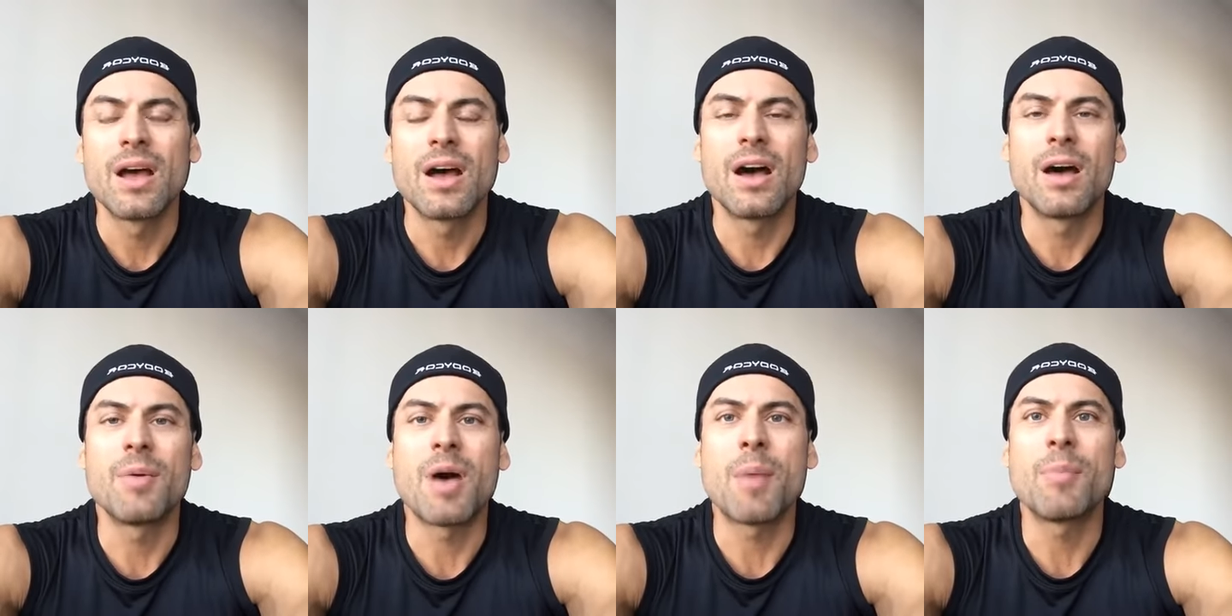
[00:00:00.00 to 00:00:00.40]

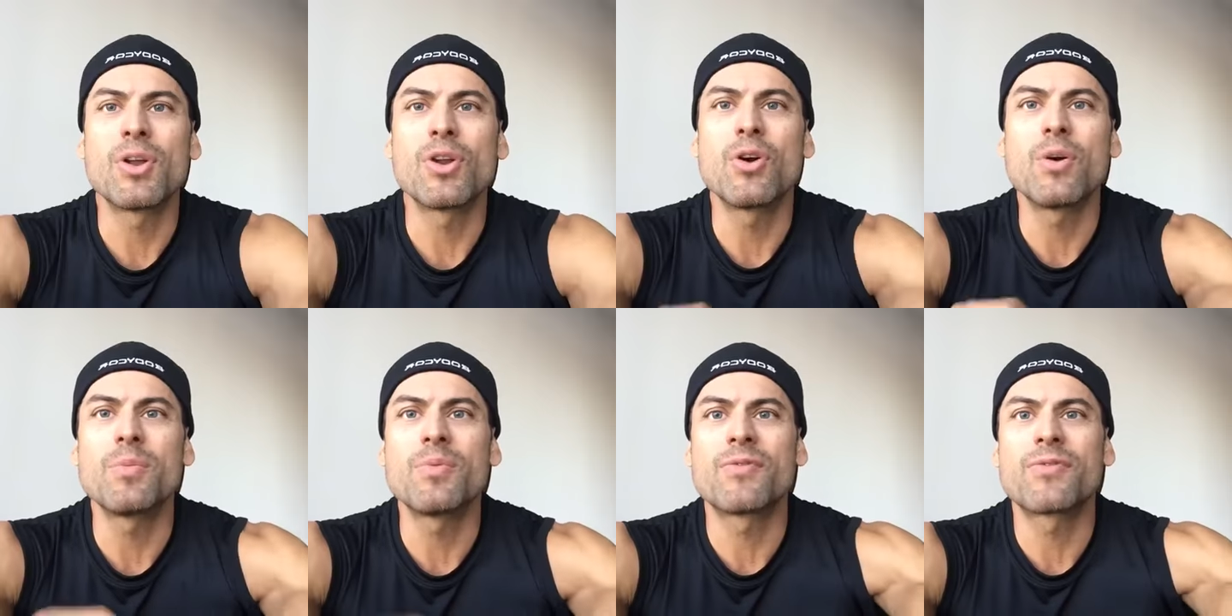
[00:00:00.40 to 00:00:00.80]
I'm going
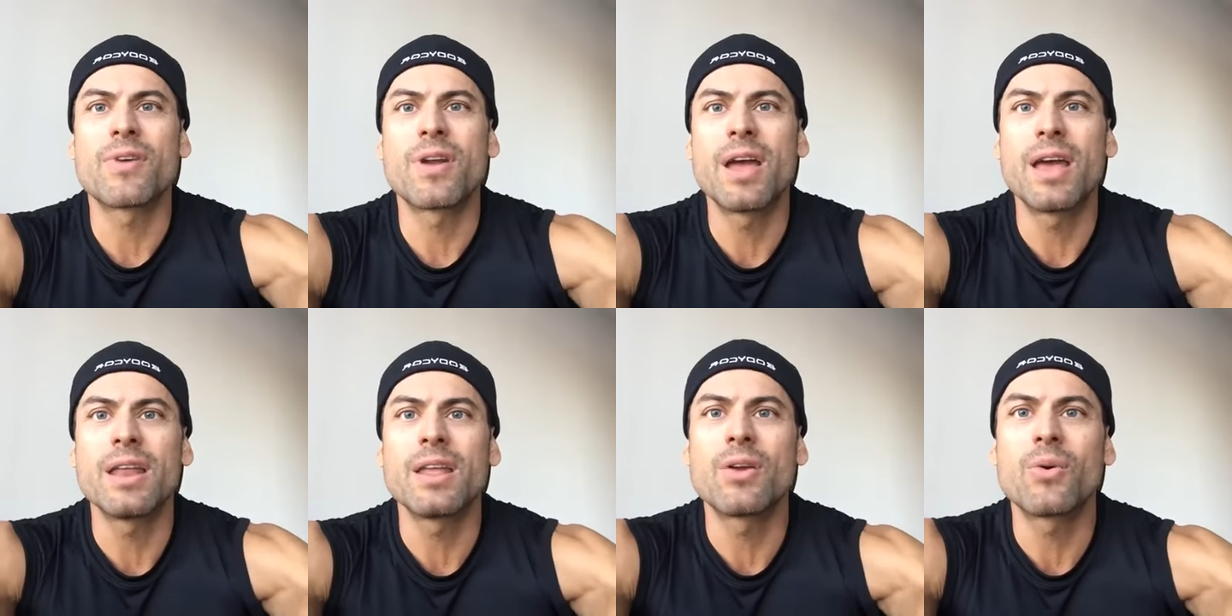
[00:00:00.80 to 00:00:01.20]
to open
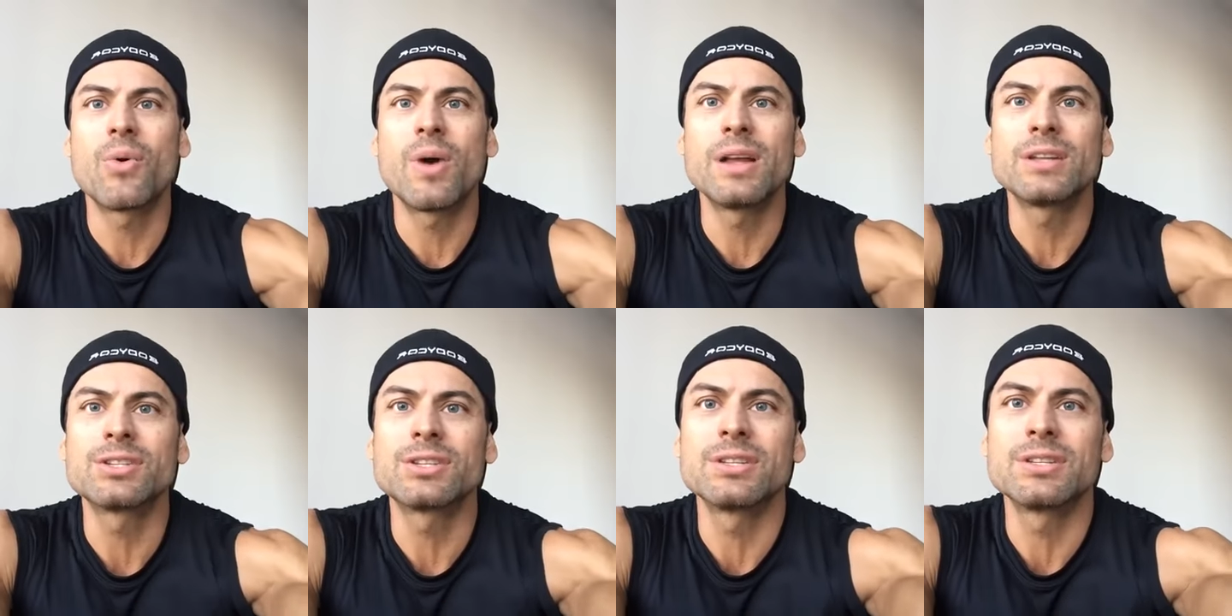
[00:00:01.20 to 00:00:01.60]
for any
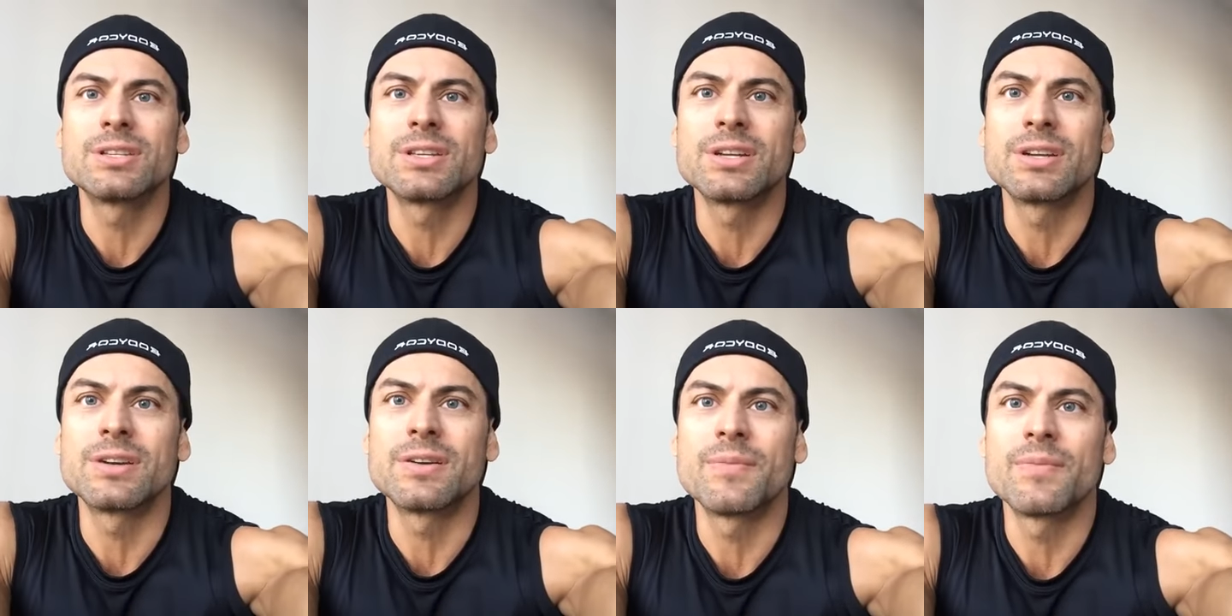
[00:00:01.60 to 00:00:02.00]

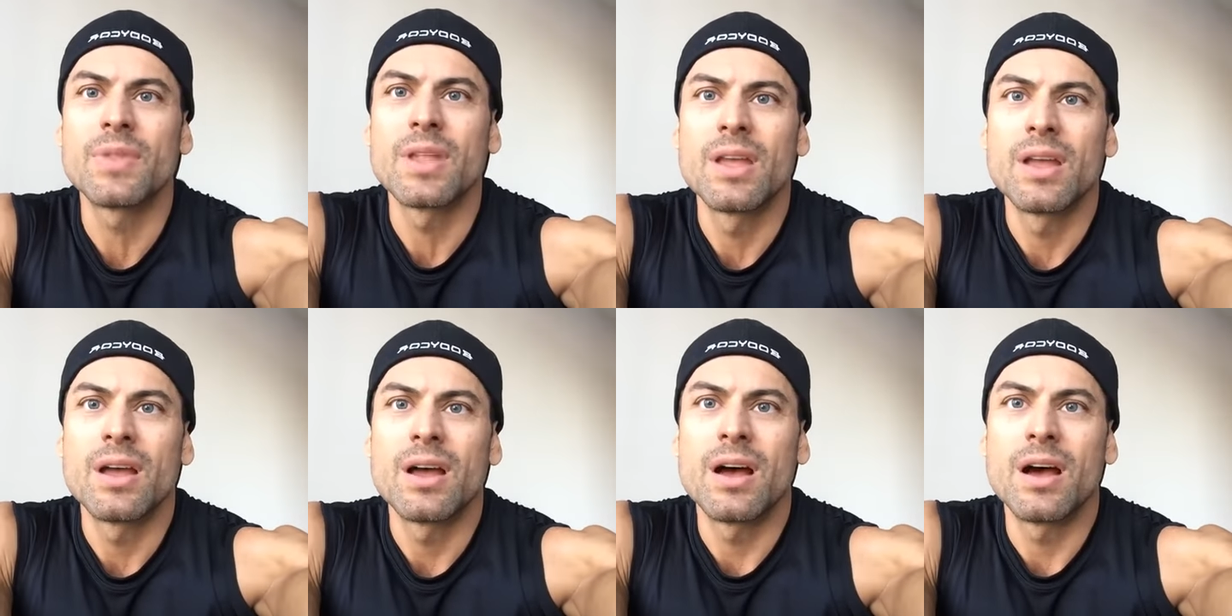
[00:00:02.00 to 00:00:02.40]
questions here.
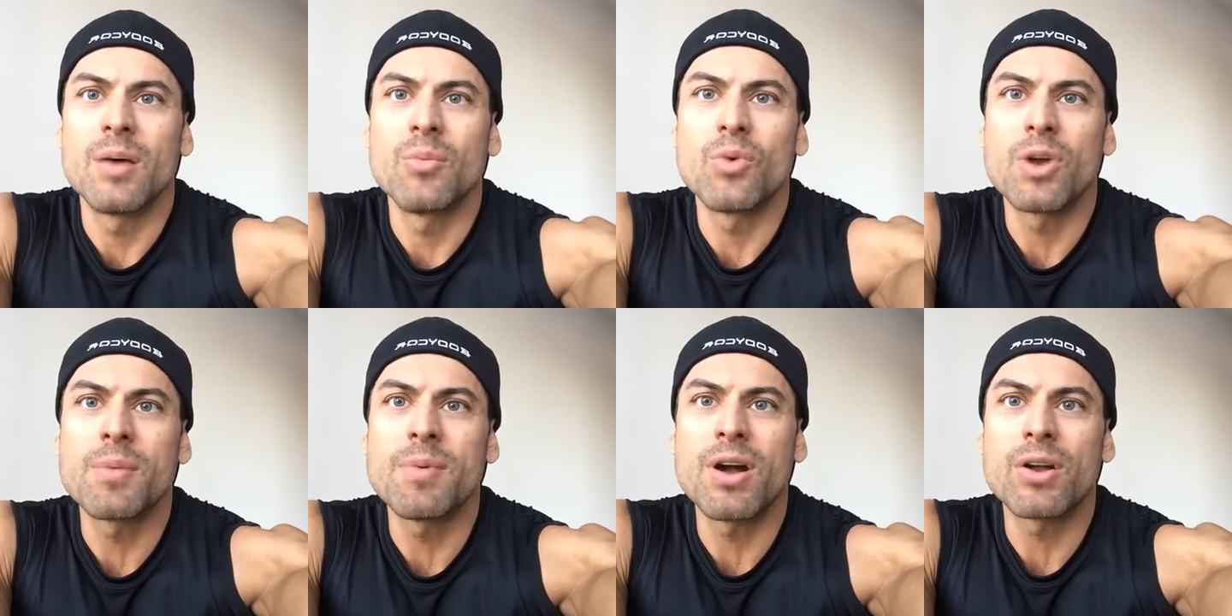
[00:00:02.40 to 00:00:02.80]

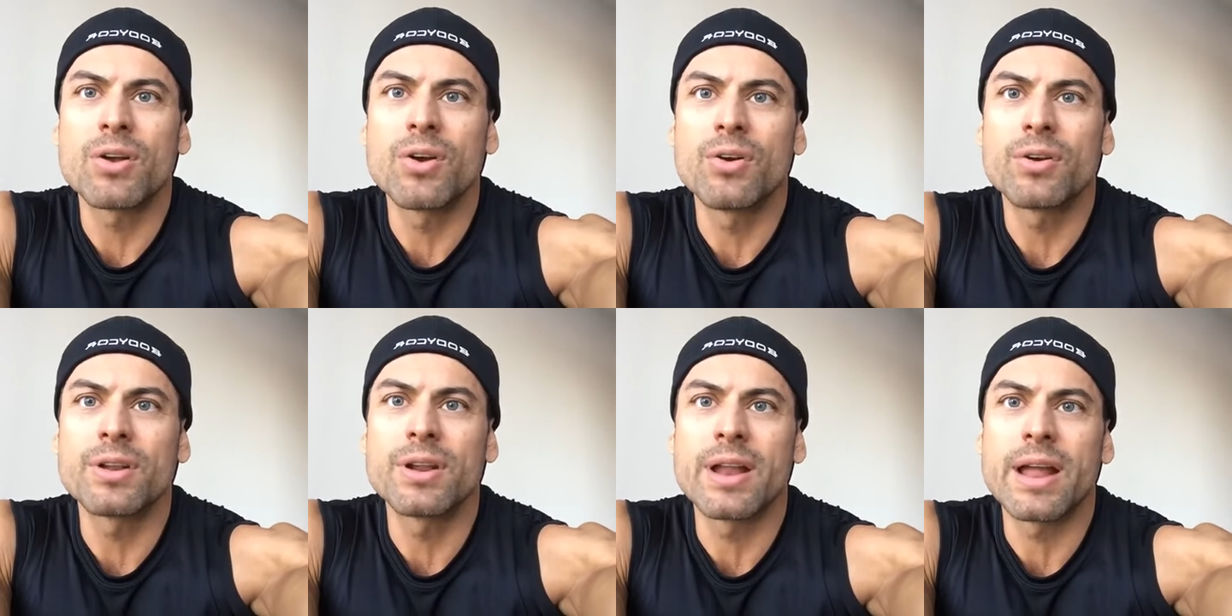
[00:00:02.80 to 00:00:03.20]
What about
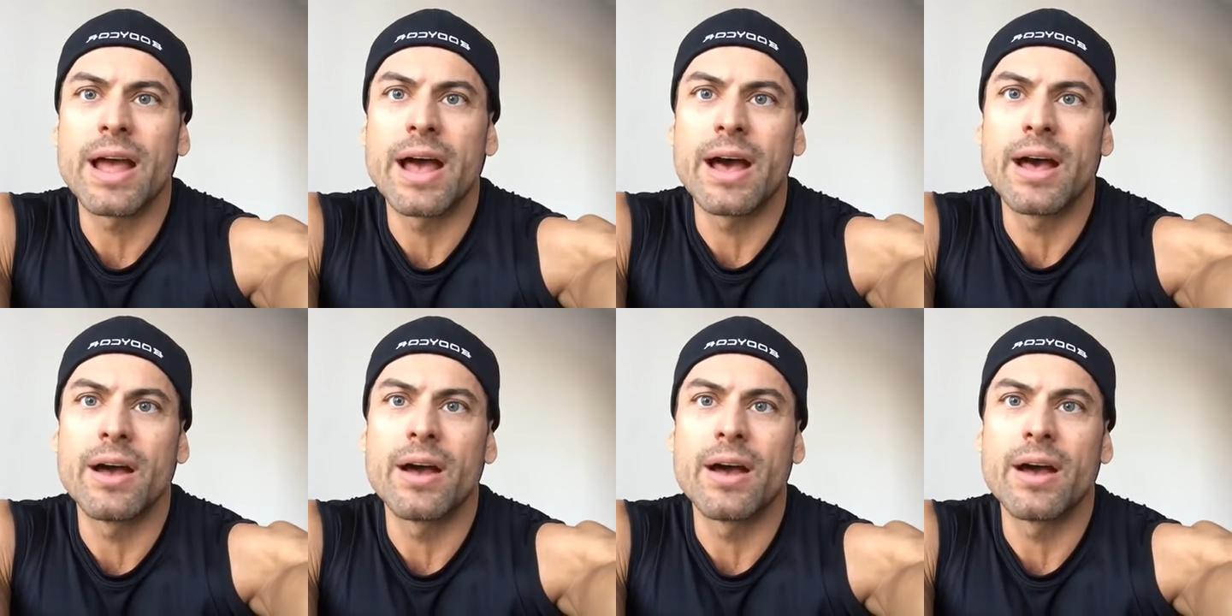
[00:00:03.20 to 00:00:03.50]
coconut